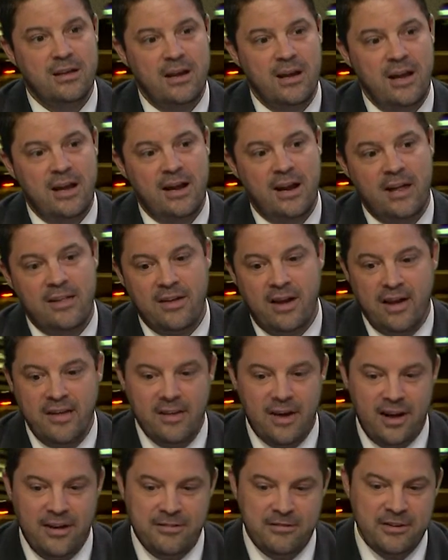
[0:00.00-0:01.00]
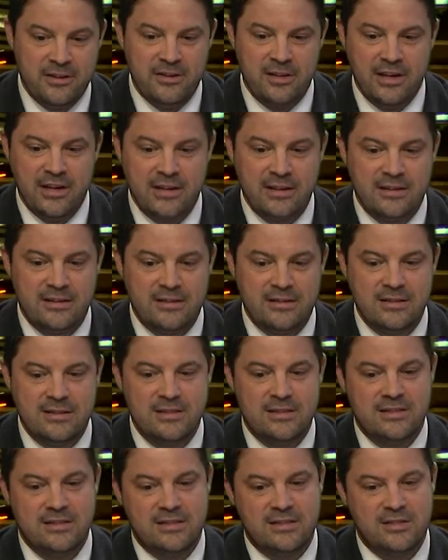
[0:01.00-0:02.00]
and I, I, I feel like
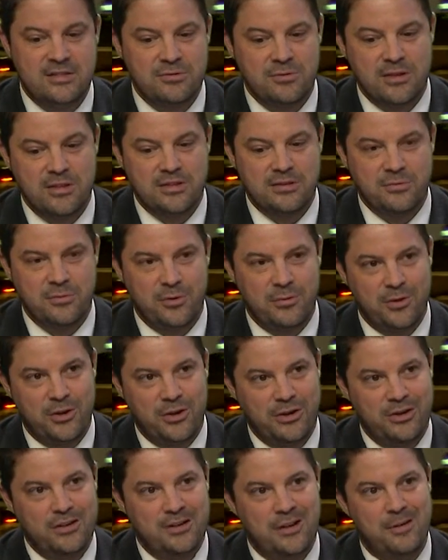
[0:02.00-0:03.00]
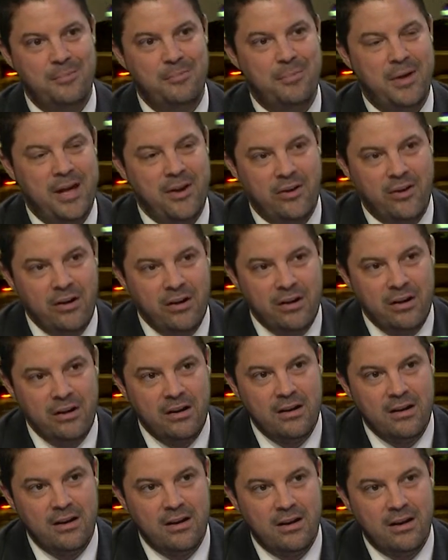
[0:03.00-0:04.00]
this is a situation where we could have done better
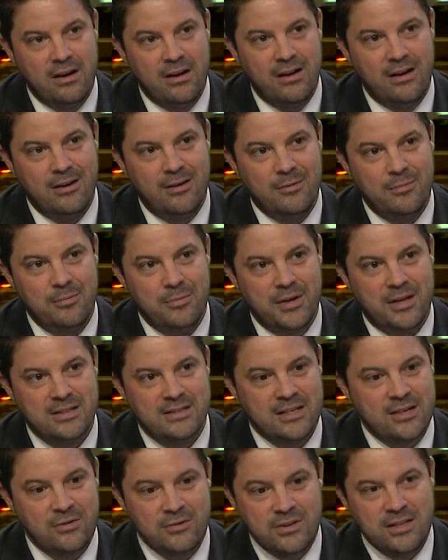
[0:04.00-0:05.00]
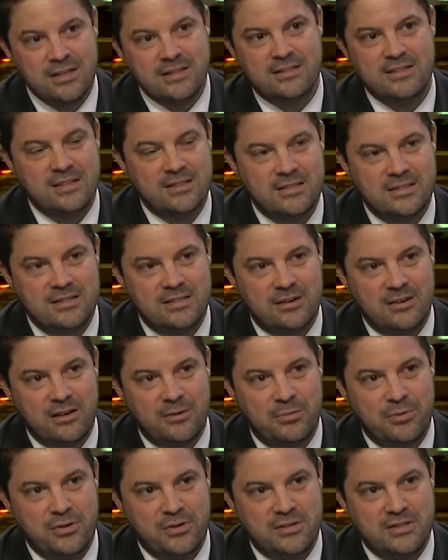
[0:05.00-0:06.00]
um, because I don't think it's necessary to
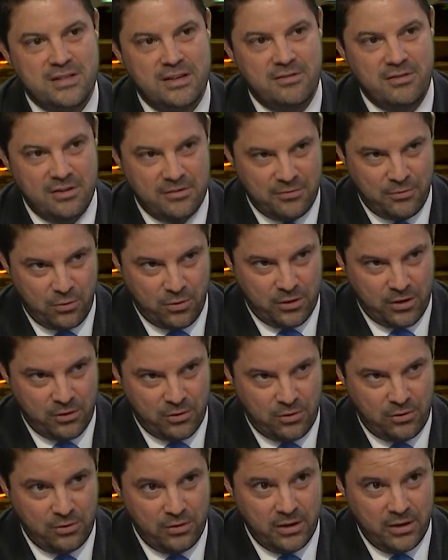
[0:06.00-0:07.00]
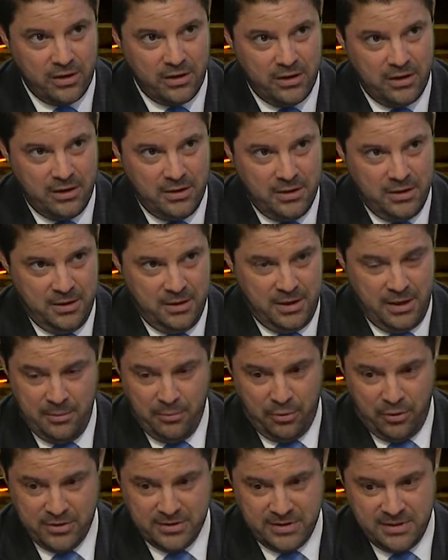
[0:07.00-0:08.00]
put a 74 year old in
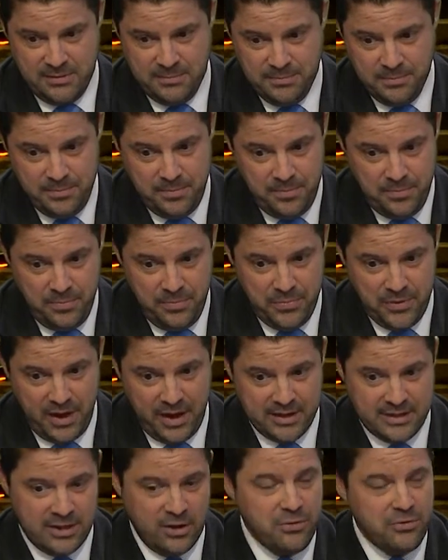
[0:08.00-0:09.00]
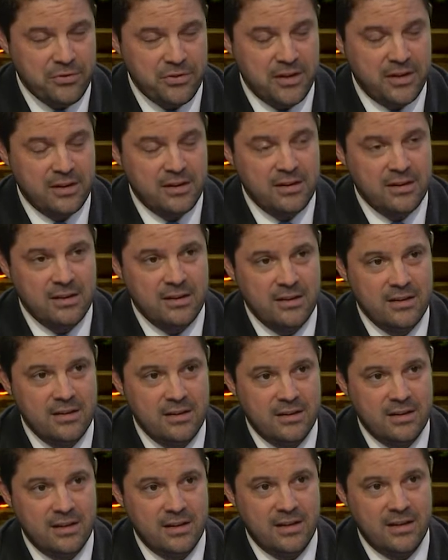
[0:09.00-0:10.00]
prison. I don't think
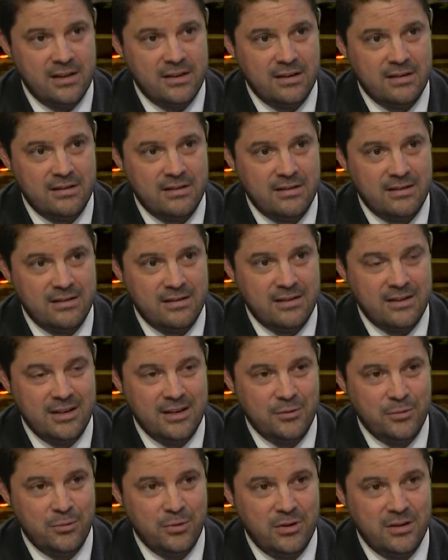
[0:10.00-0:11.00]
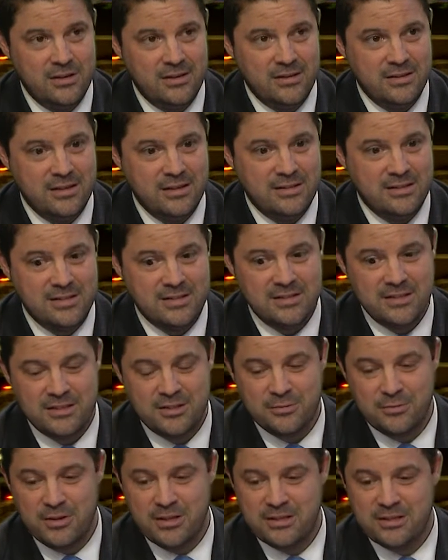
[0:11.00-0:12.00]
that it was it's a
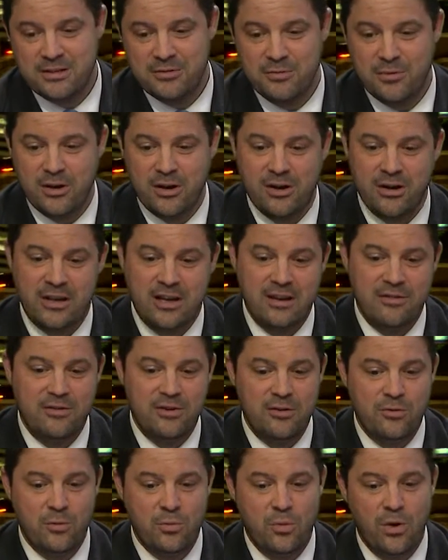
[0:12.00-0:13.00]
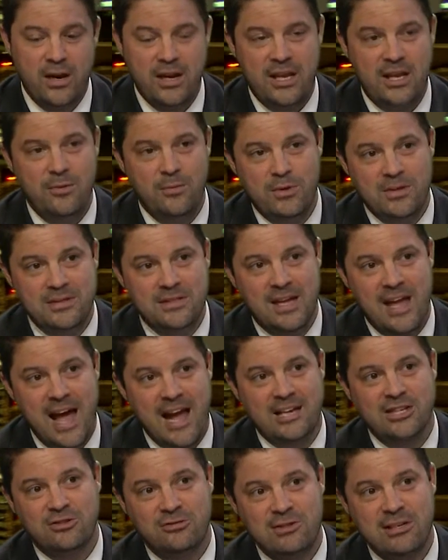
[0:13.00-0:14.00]
situation where given what he was
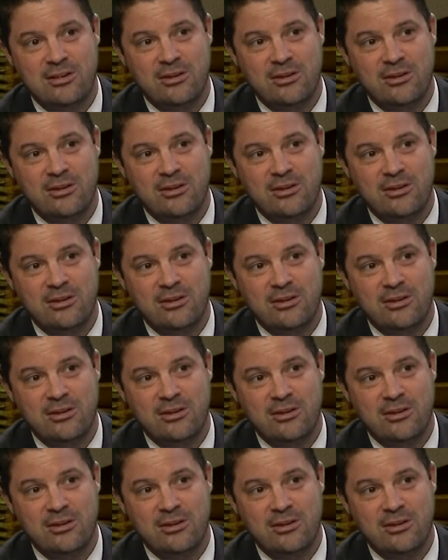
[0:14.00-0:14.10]
actually